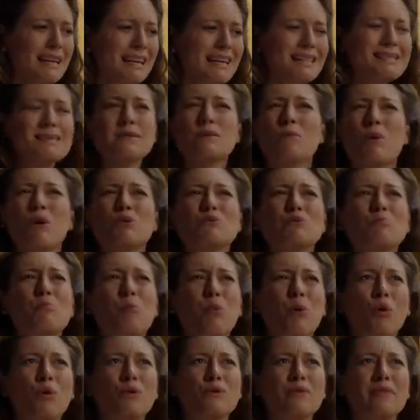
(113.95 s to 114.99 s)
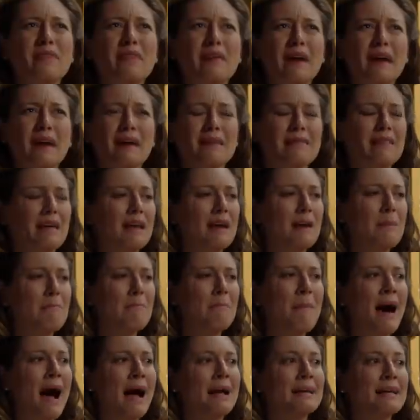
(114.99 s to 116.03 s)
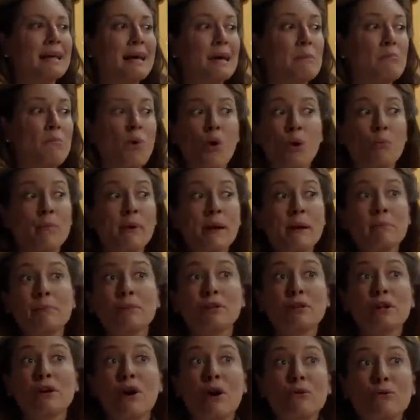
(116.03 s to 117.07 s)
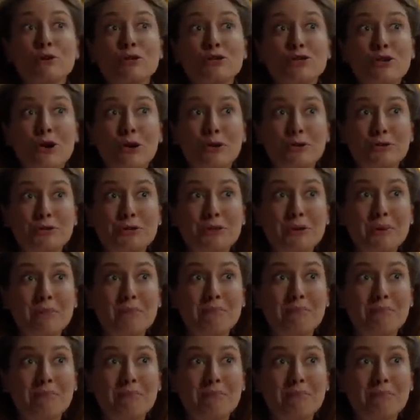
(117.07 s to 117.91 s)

Isn't the most important thing that it might get more people to go to church?